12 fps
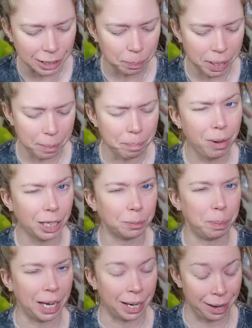but it must
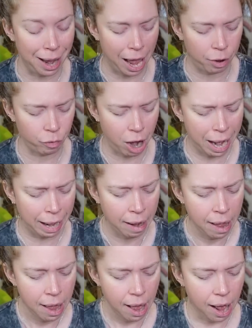be a net, right?
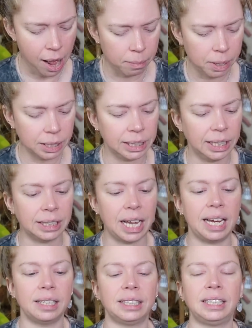Because he's
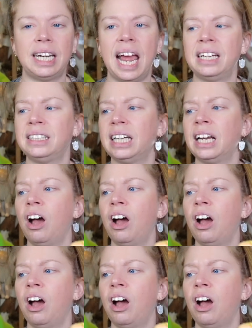like standing